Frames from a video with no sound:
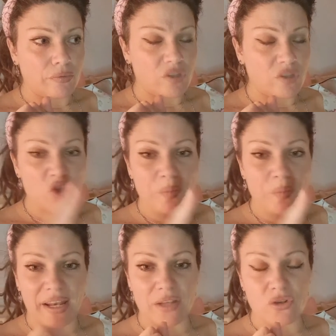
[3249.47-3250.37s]

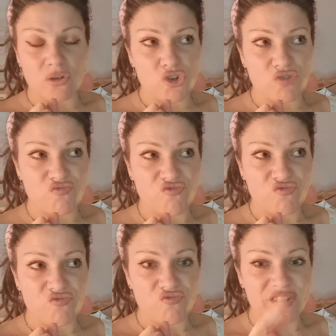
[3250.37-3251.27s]
spinach,
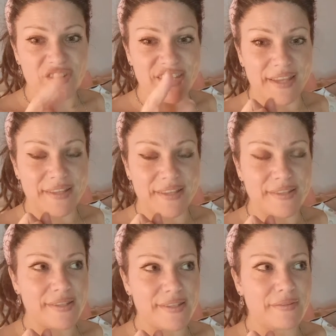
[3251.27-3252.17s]

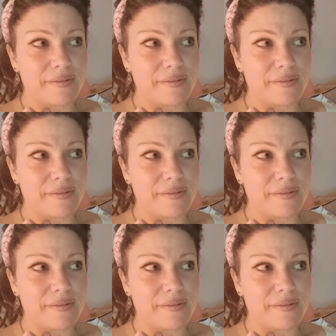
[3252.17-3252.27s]
dates.